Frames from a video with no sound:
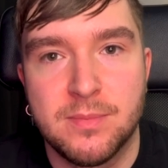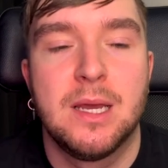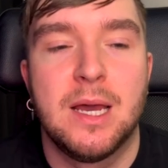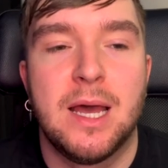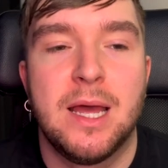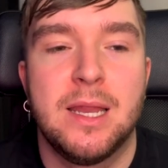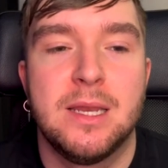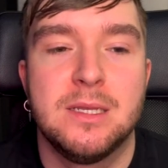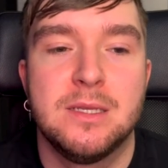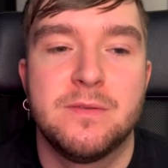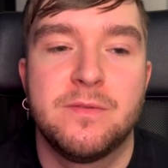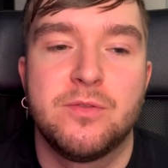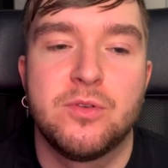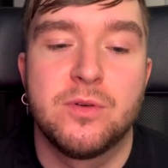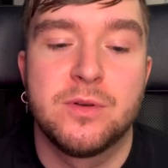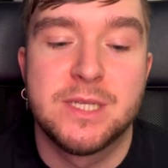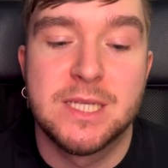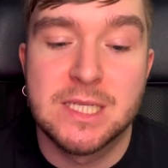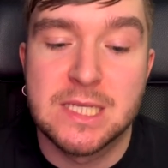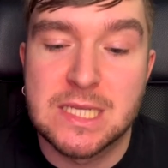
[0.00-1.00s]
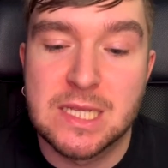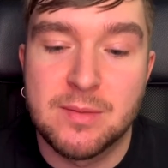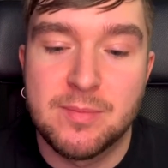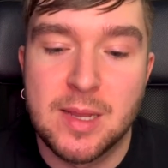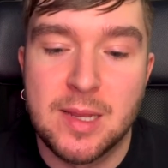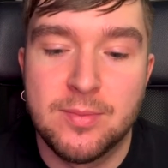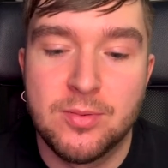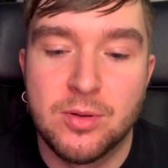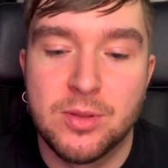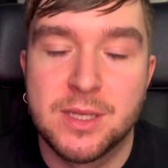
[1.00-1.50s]
And for autistic
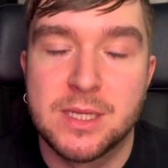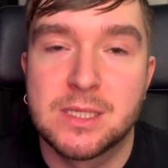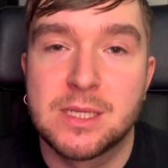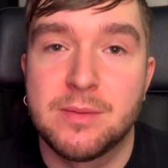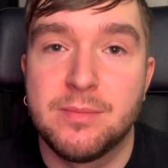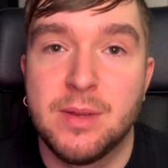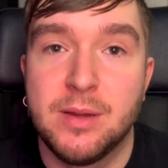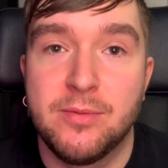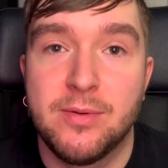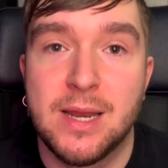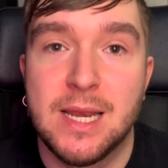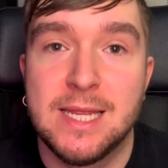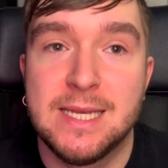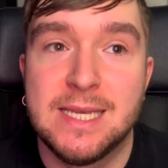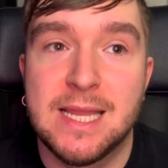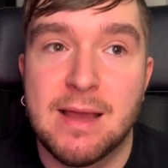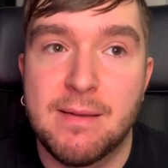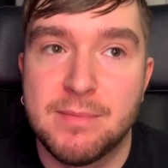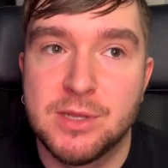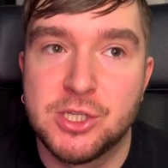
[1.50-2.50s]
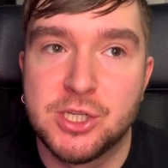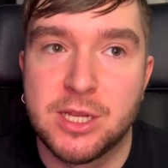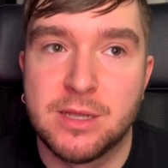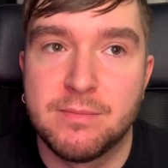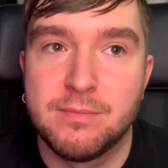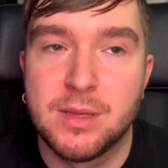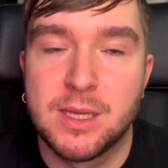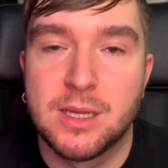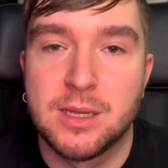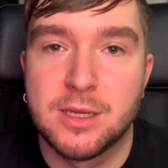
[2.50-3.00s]
people, this can be really damaging
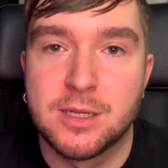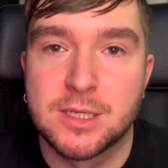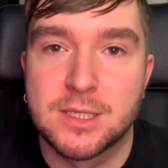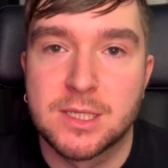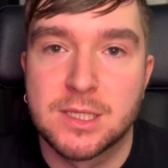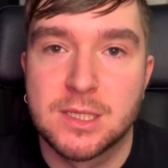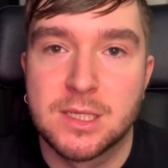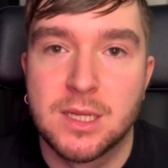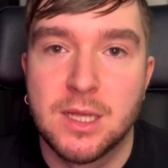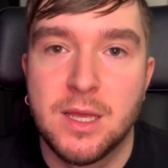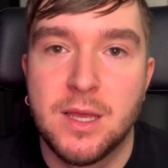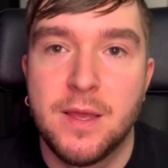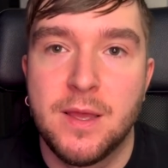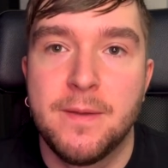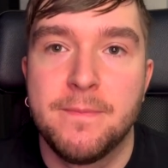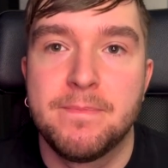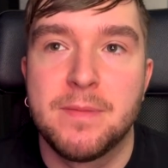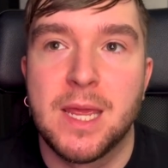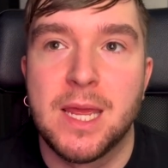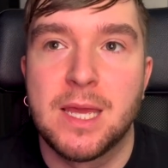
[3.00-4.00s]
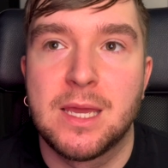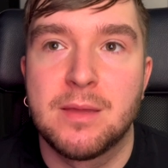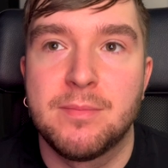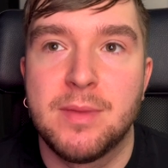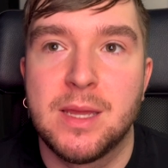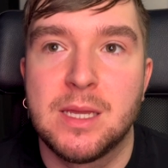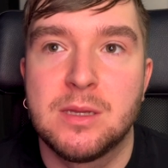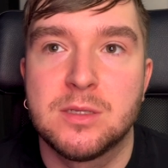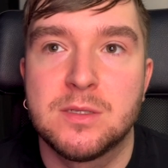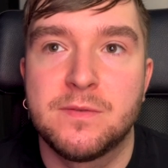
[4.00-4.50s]
because it can
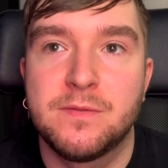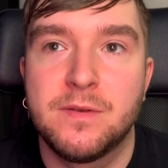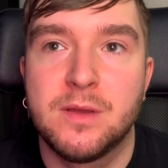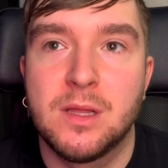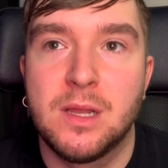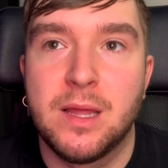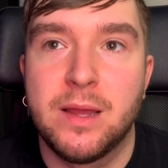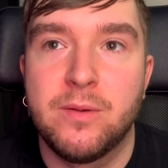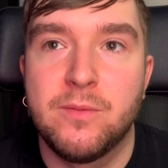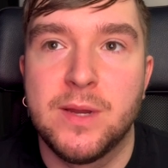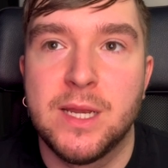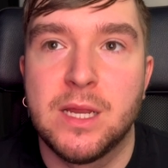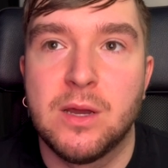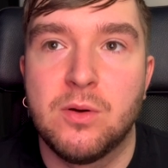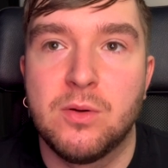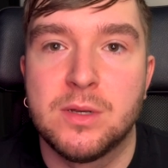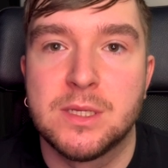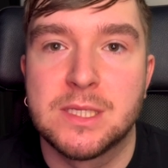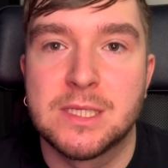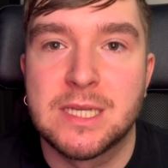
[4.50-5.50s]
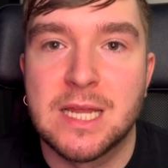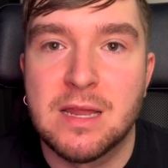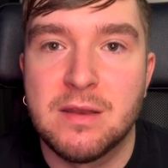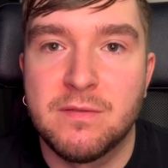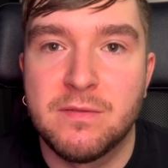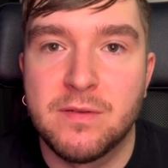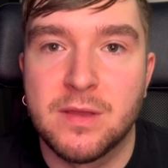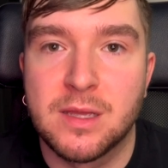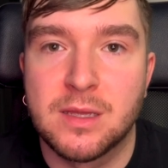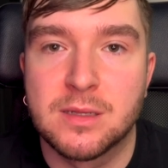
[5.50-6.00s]
make us feel like we don't understand
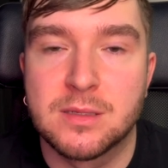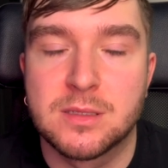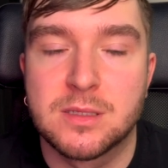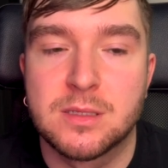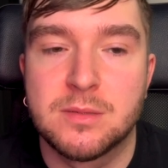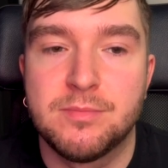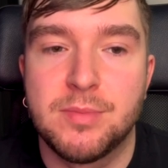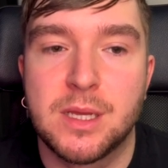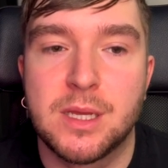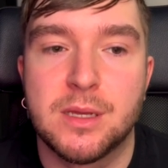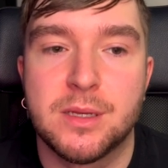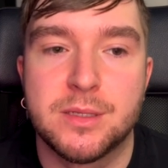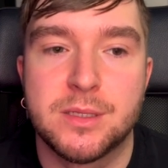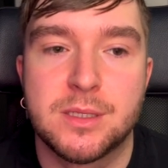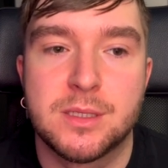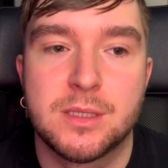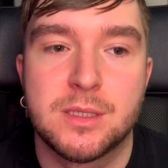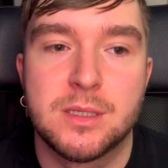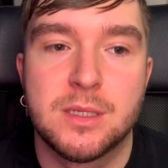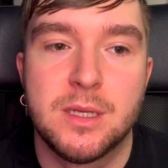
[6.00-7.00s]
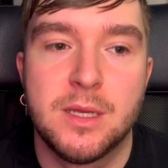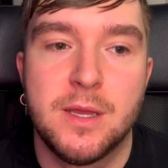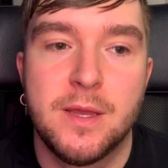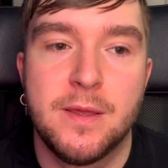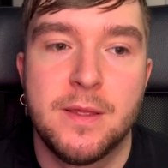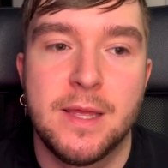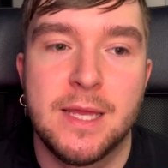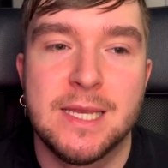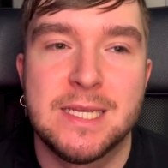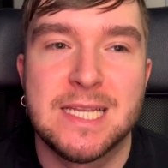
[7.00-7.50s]
things because
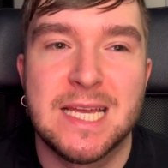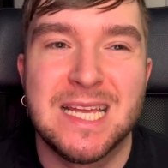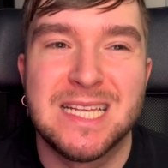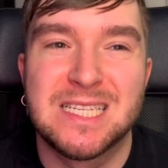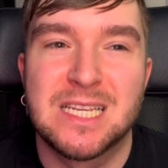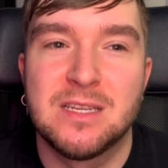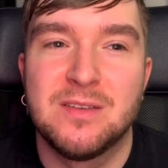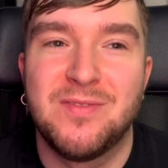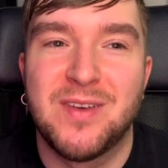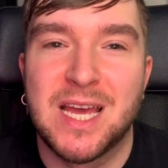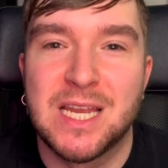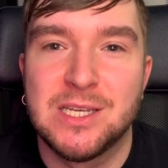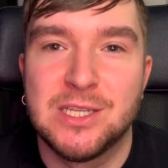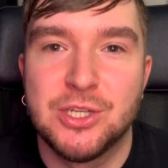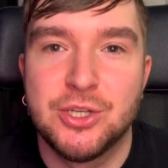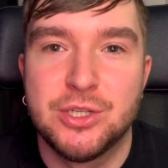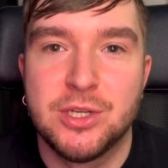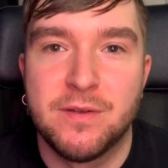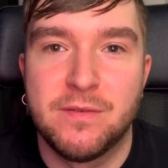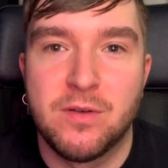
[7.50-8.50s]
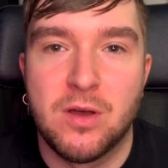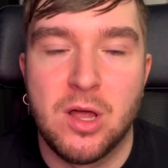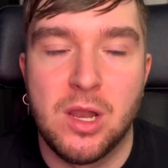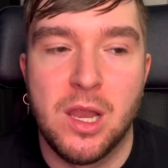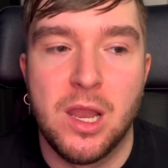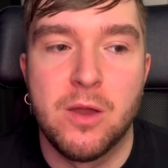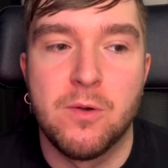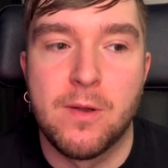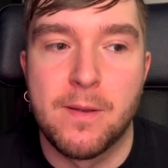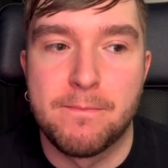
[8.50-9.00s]
it takes advantage of our
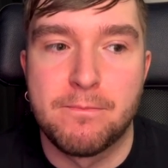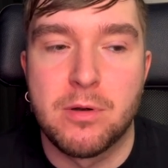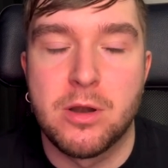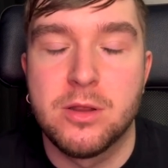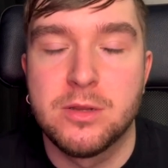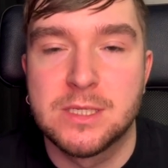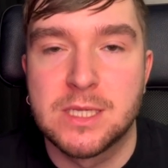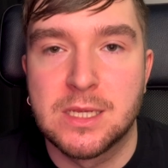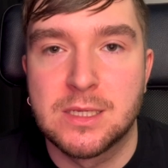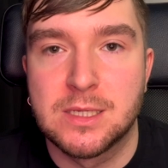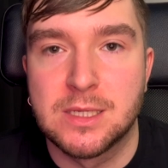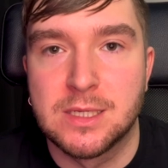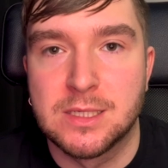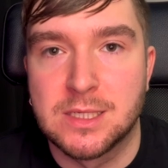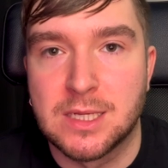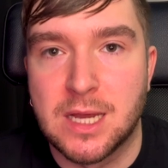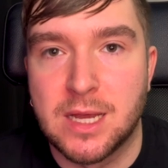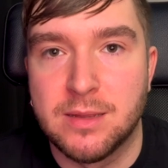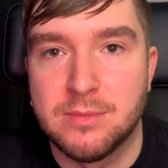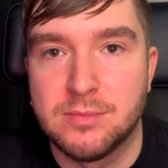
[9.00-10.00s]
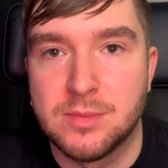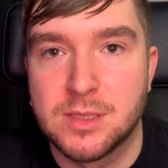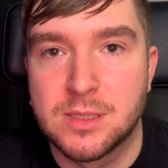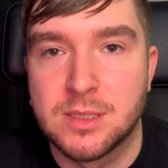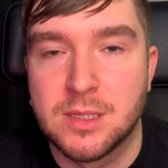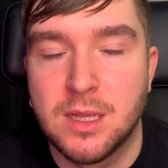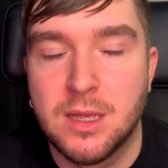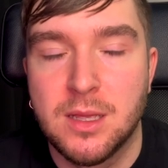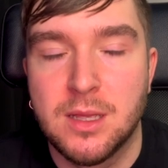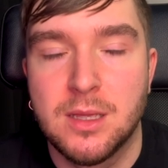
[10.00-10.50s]
lower processing times.